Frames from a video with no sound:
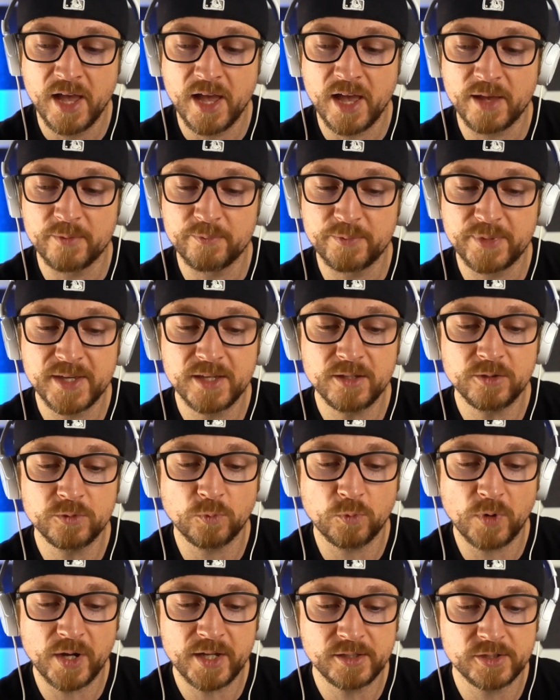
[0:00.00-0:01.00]
and peeled
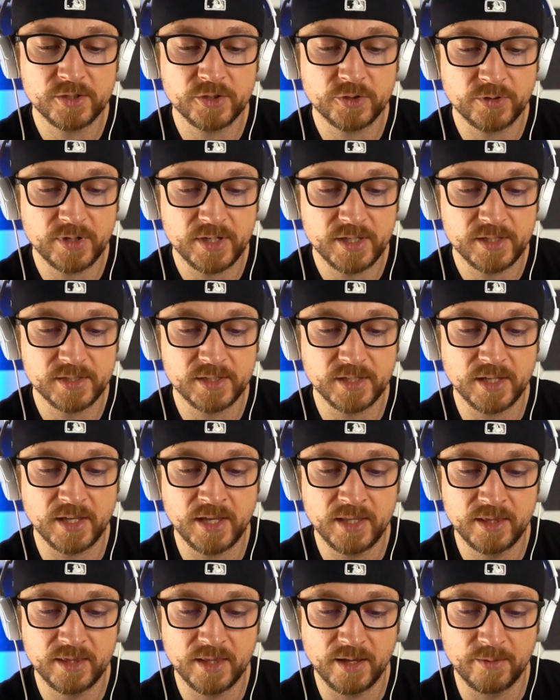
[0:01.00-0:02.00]
white streaks
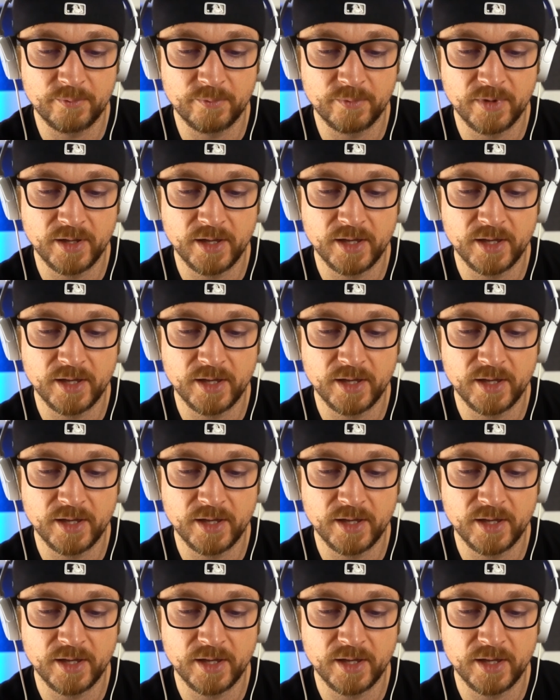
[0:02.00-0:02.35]
in them,